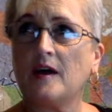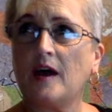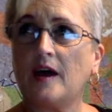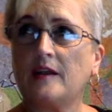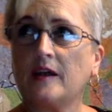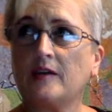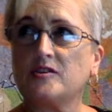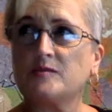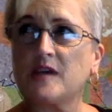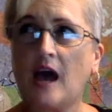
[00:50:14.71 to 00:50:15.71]
And
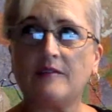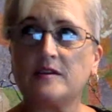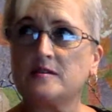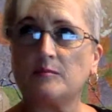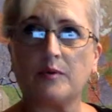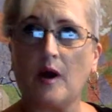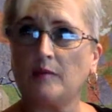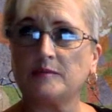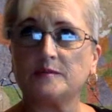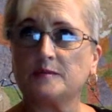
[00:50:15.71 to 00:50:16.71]
she was having some
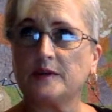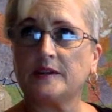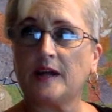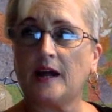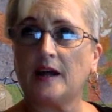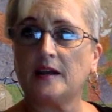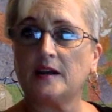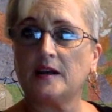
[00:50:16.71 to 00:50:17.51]
problems with that.